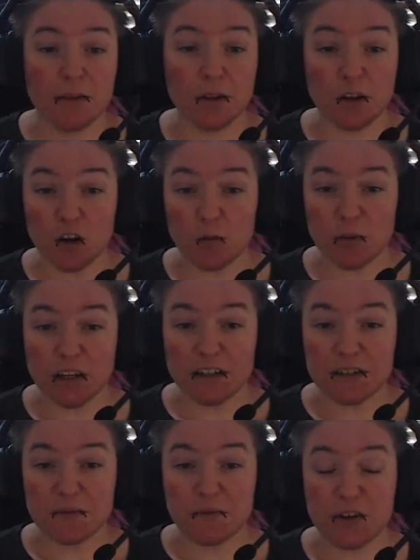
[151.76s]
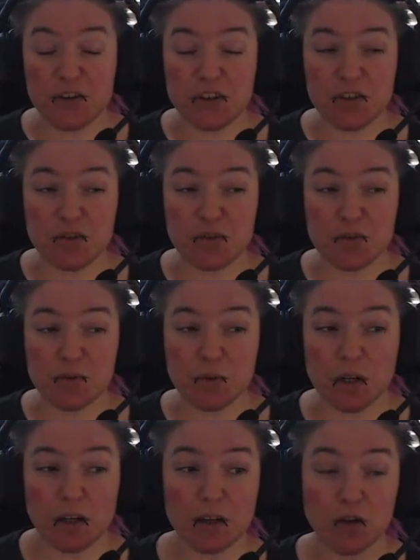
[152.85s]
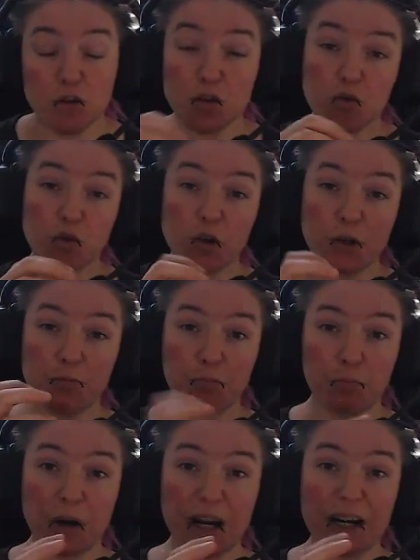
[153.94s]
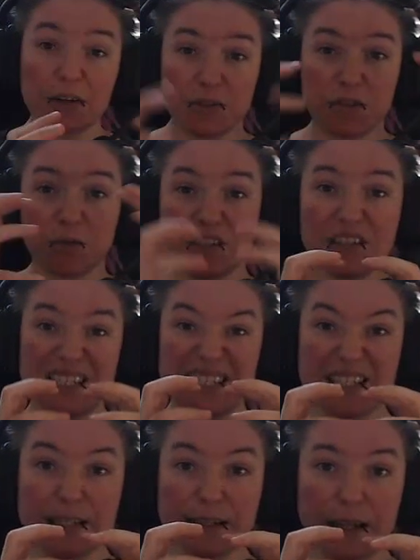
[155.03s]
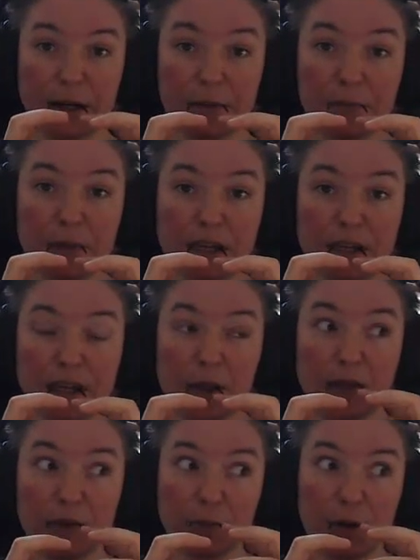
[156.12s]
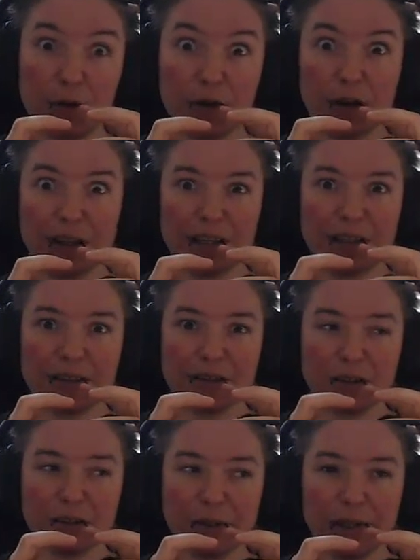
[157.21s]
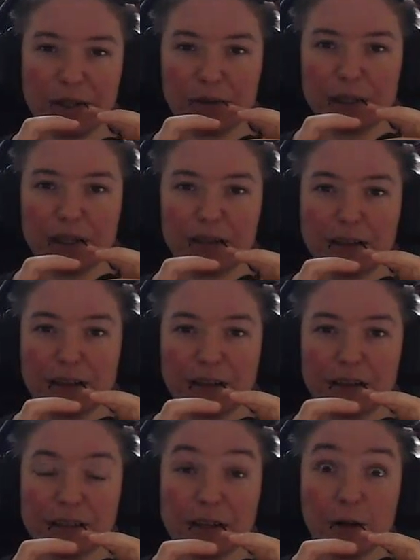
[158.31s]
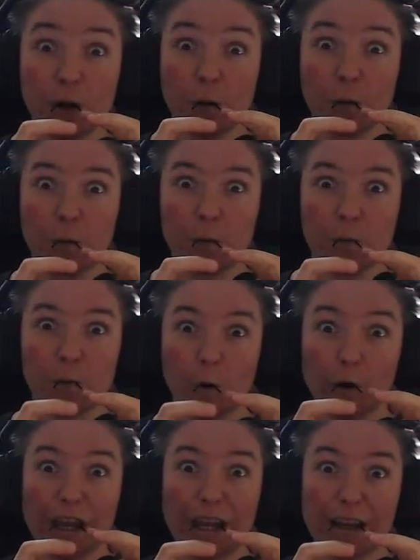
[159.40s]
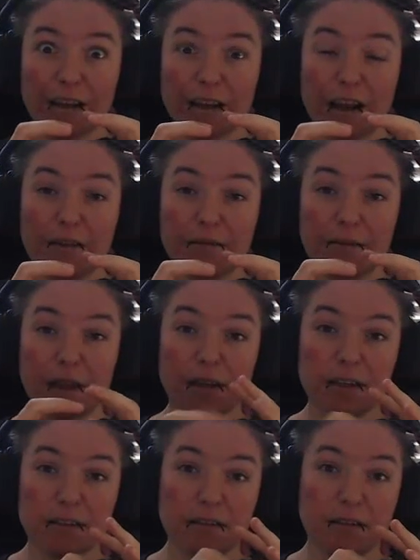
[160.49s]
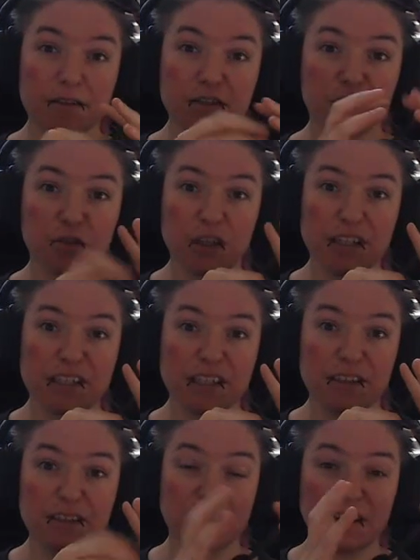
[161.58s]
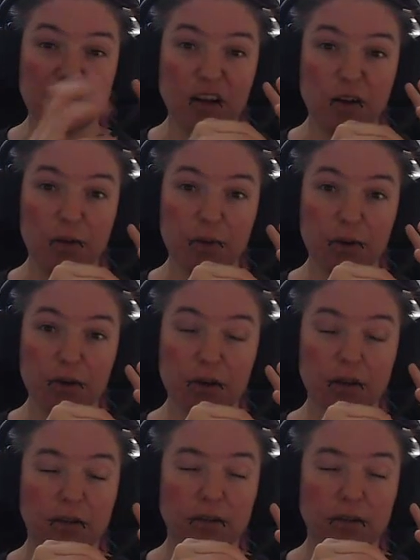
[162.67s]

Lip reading: The gallbladder's function is to store bile, so it sits in there, and then when your dog eats, or when you eat, it's like, oh, okay, and then it secretes it and other